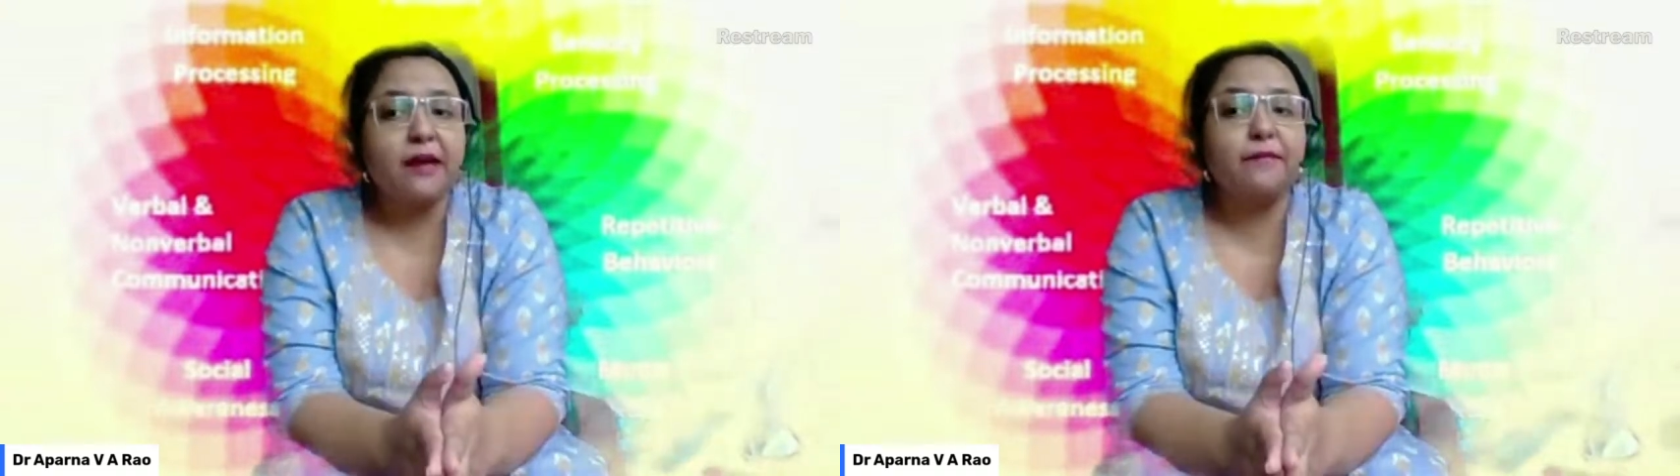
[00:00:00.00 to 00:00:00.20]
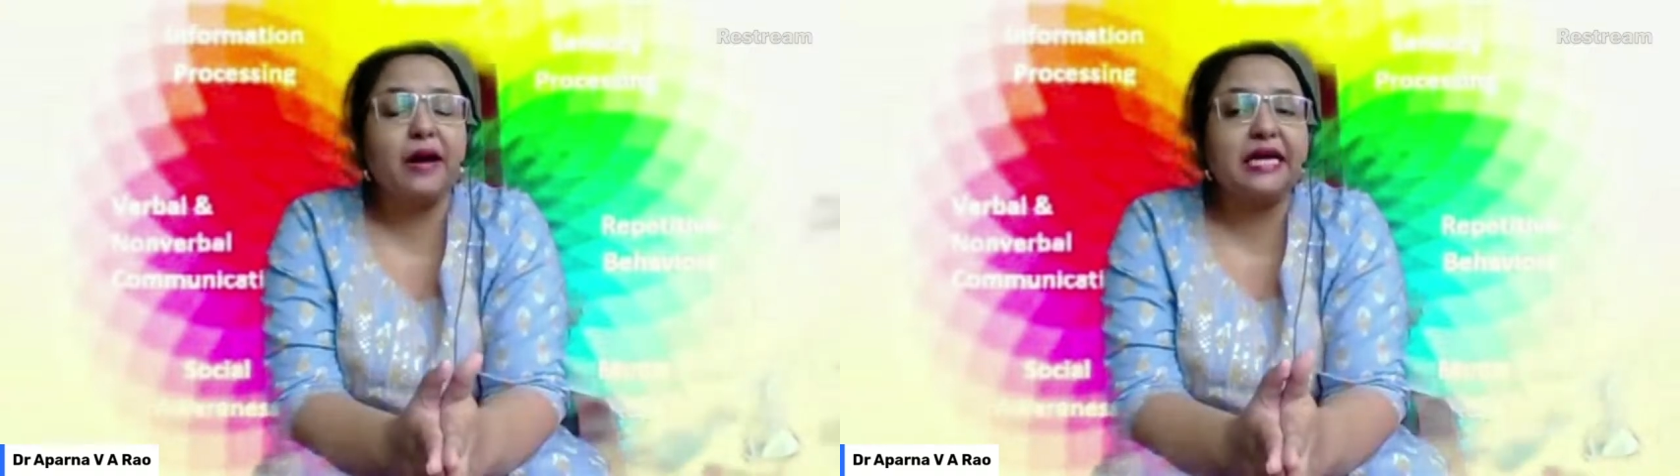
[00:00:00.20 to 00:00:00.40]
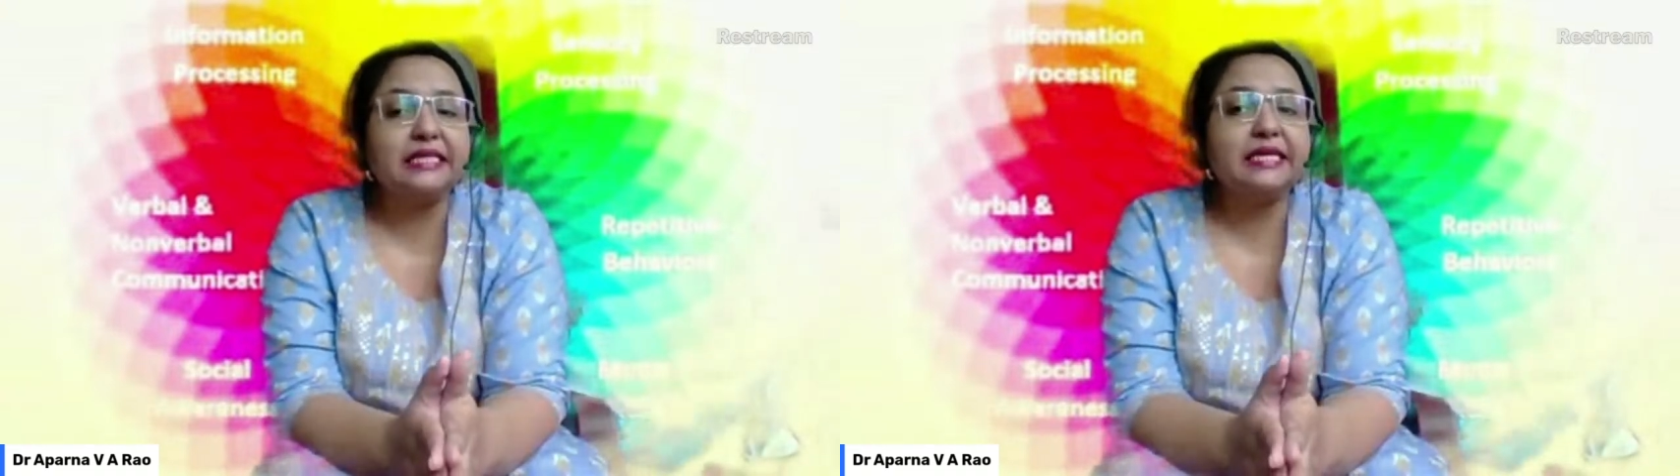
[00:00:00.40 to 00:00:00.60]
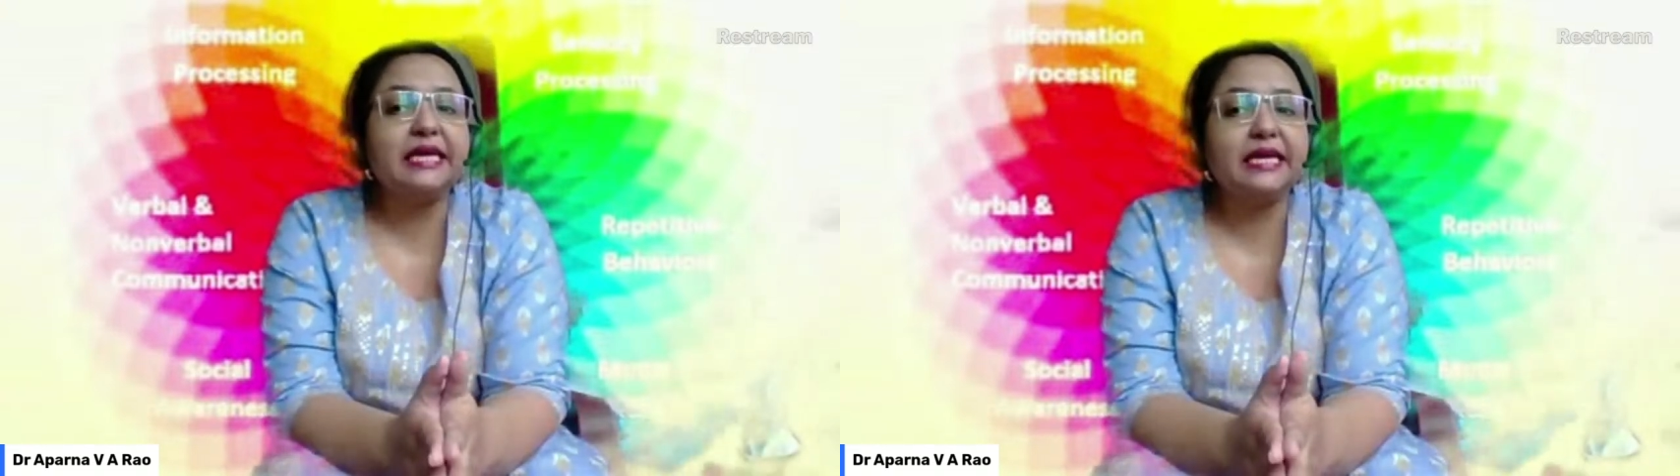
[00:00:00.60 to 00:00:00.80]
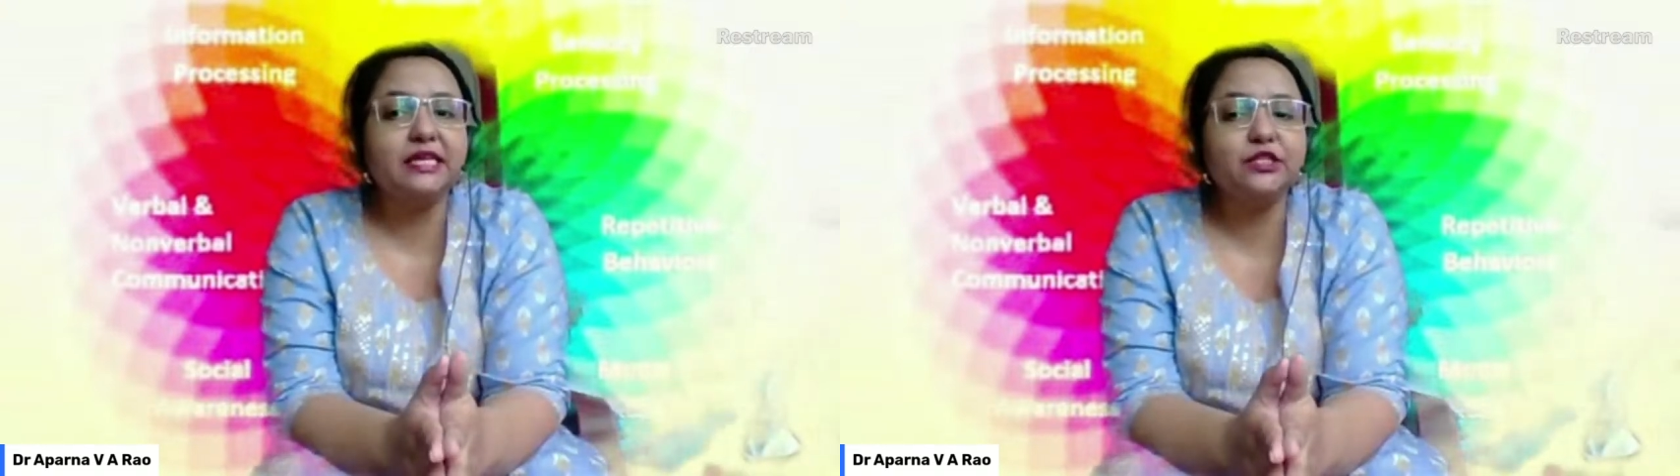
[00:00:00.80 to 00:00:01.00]
By the
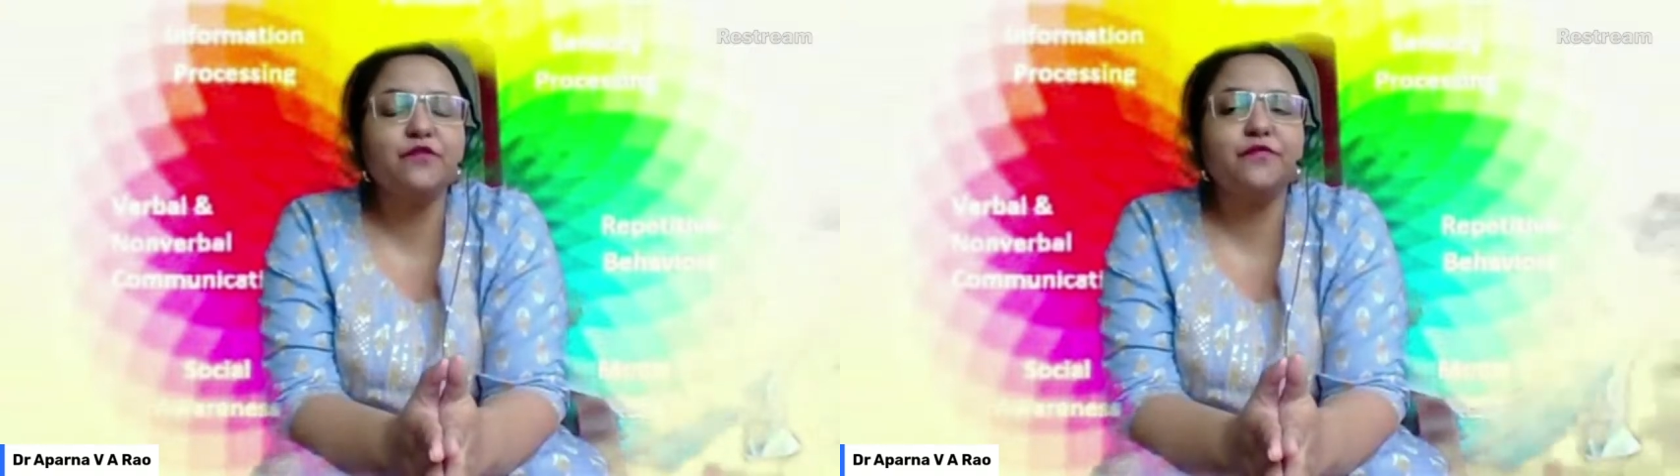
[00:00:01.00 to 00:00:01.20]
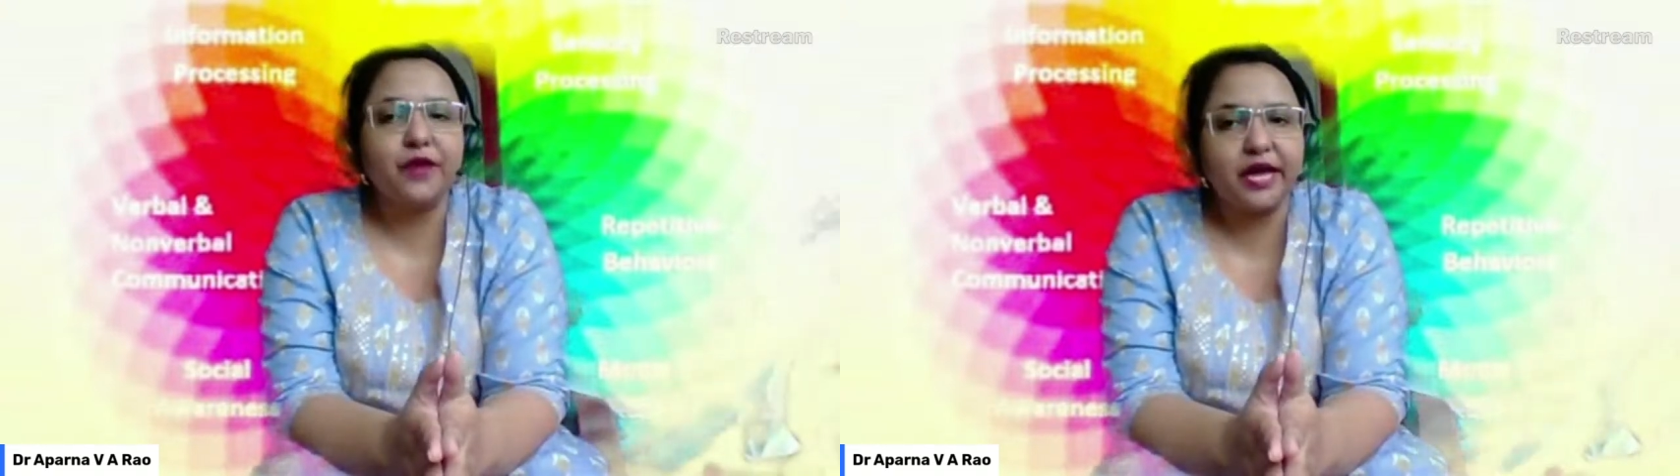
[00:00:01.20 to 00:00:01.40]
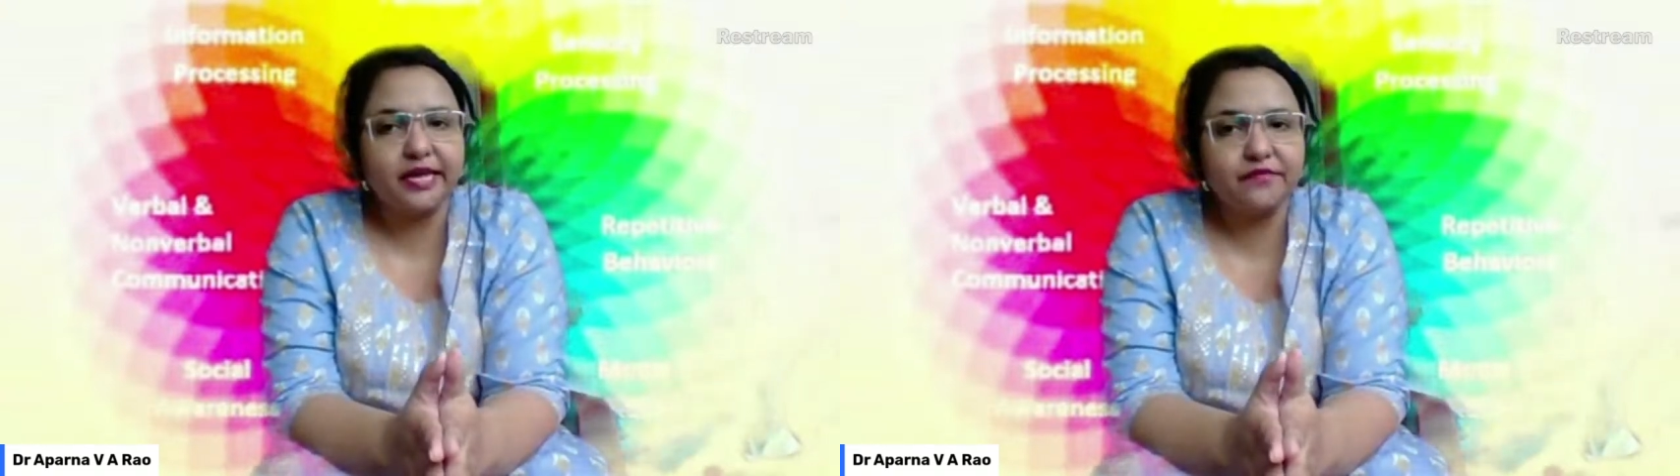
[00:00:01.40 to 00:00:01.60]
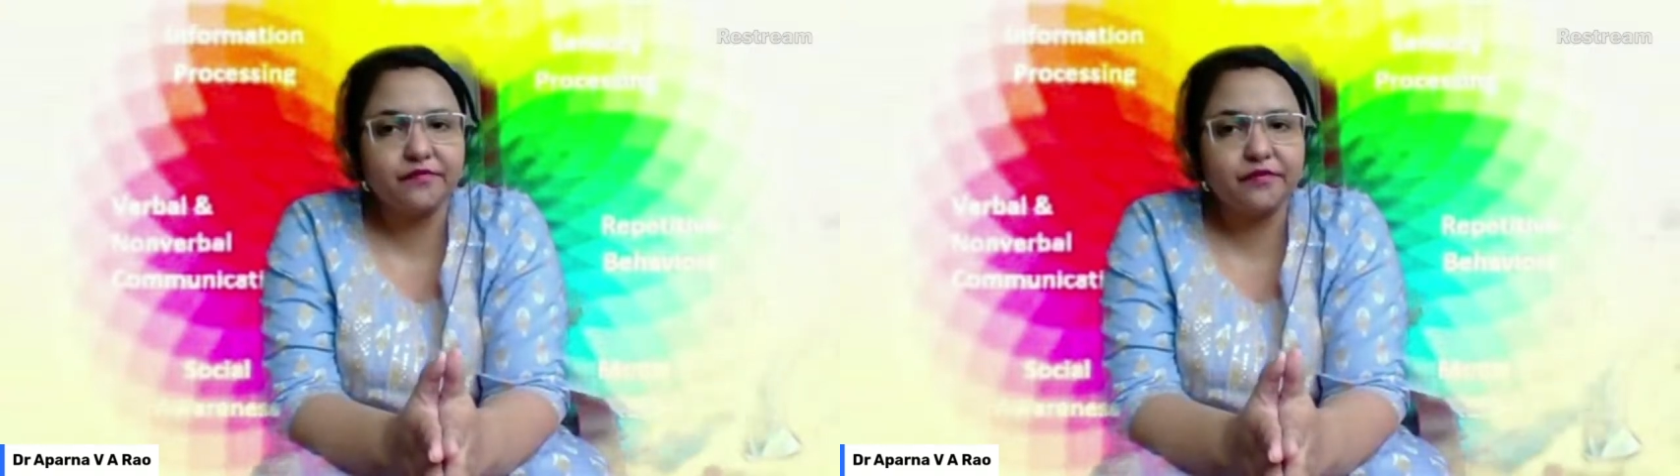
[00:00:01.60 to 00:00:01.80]
age of 5,